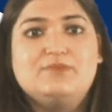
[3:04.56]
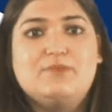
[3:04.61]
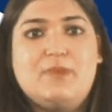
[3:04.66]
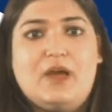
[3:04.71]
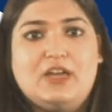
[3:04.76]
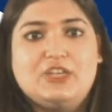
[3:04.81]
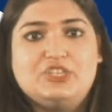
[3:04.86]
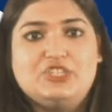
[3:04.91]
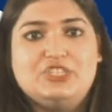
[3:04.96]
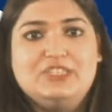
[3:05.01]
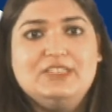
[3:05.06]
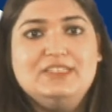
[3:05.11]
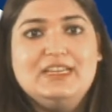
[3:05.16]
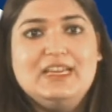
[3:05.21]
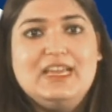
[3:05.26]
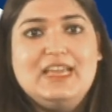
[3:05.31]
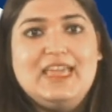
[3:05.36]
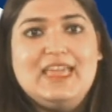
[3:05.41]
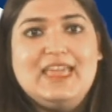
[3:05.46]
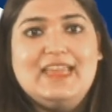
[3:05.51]
mark sheet
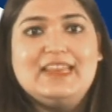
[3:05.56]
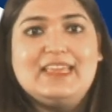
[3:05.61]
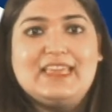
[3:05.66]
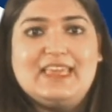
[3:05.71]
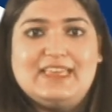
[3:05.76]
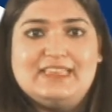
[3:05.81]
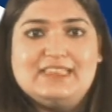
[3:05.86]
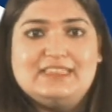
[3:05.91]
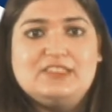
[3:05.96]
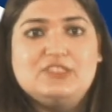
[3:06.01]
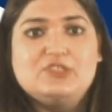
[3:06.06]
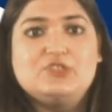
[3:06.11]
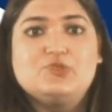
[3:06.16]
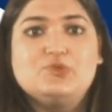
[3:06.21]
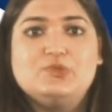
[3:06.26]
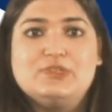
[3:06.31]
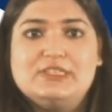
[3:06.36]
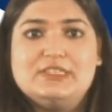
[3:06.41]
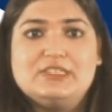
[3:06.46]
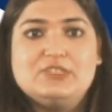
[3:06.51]
in case the
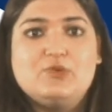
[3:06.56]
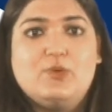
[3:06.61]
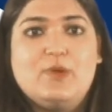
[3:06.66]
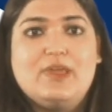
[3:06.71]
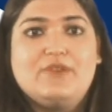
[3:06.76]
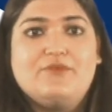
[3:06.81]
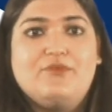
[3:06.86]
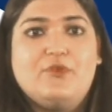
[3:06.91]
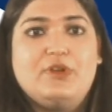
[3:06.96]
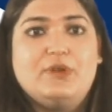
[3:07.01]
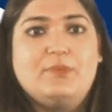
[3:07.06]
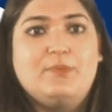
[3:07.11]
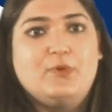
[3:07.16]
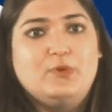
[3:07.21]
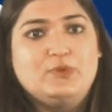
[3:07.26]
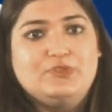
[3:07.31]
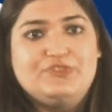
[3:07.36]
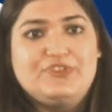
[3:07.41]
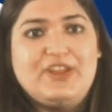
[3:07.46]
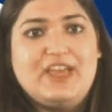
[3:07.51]
student is going for a
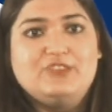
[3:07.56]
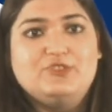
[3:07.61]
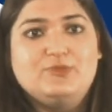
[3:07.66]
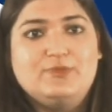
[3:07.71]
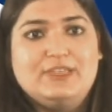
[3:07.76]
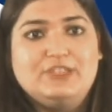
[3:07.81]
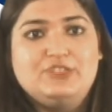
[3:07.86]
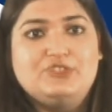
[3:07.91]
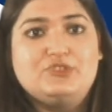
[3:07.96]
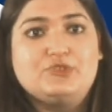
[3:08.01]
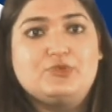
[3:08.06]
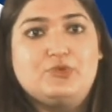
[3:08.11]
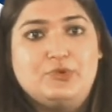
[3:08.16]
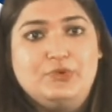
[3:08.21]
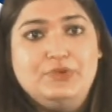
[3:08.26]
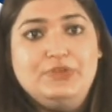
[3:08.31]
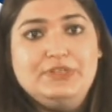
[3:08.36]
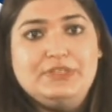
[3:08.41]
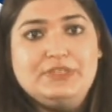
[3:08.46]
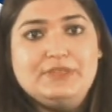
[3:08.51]
postgraduate
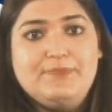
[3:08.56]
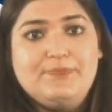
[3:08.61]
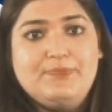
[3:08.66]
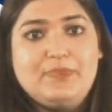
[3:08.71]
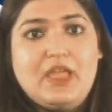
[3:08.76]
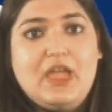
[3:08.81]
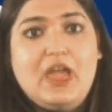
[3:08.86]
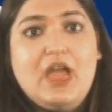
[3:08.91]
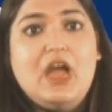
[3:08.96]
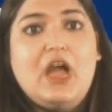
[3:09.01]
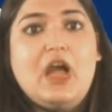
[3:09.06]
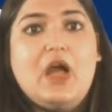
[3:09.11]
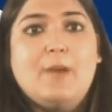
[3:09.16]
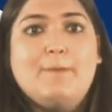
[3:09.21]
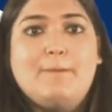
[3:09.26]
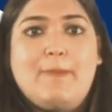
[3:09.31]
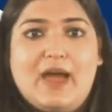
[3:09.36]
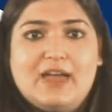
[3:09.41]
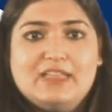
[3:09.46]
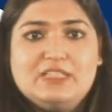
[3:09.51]
course. A
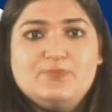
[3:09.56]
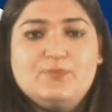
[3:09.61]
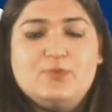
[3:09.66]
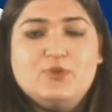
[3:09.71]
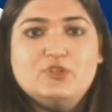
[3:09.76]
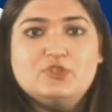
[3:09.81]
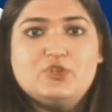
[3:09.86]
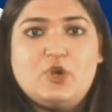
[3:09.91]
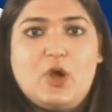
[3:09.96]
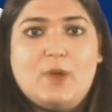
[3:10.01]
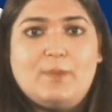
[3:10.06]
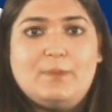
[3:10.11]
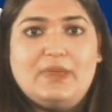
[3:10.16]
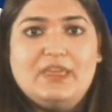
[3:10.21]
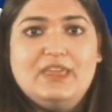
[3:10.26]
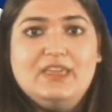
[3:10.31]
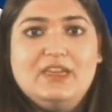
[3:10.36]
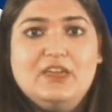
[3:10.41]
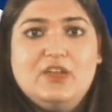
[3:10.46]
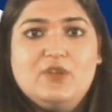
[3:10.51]
passport
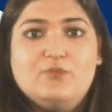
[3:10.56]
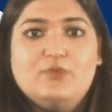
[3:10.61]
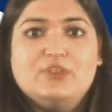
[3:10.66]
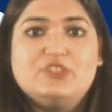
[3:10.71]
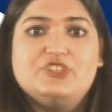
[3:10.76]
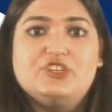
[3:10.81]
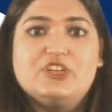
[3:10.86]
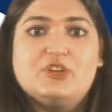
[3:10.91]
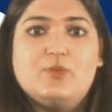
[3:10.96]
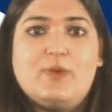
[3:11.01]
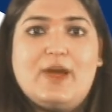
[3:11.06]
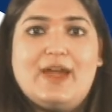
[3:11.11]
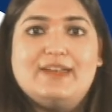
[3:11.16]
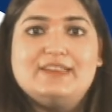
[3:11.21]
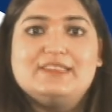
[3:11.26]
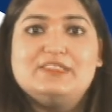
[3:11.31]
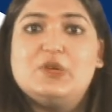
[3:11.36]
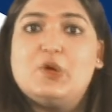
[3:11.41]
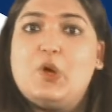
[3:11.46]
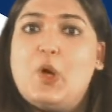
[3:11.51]
copy, which
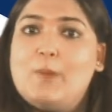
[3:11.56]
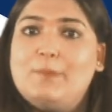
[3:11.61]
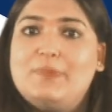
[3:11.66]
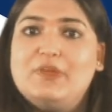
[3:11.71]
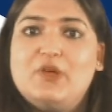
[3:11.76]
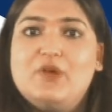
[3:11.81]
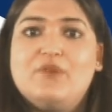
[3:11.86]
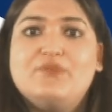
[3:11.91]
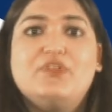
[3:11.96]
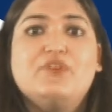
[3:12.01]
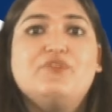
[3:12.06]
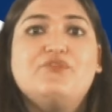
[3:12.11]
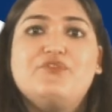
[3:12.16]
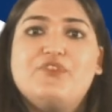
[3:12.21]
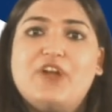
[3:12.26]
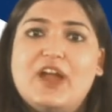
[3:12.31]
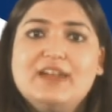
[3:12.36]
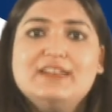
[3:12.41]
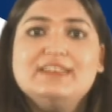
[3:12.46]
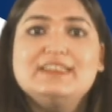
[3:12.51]
requires the copy of the
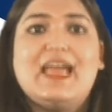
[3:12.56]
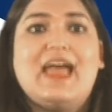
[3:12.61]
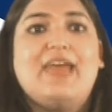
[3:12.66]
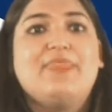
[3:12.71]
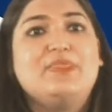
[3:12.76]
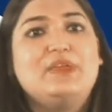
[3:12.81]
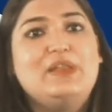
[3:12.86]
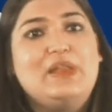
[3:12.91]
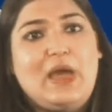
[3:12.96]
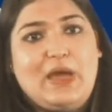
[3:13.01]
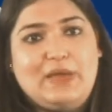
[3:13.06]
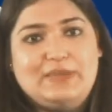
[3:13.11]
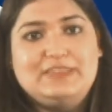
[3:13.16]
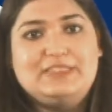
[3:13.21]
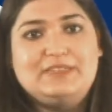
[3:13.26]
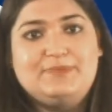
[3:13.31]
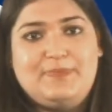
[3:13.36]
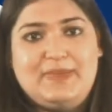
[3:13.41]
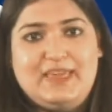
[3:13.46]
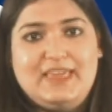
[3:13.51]
front and the
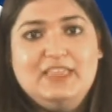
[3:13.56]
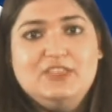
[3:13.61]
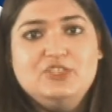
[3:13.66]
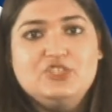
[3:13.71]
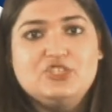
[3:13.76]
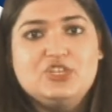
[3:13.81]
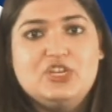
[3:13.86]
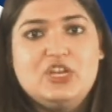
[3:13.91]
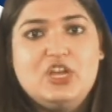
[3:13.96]
last page.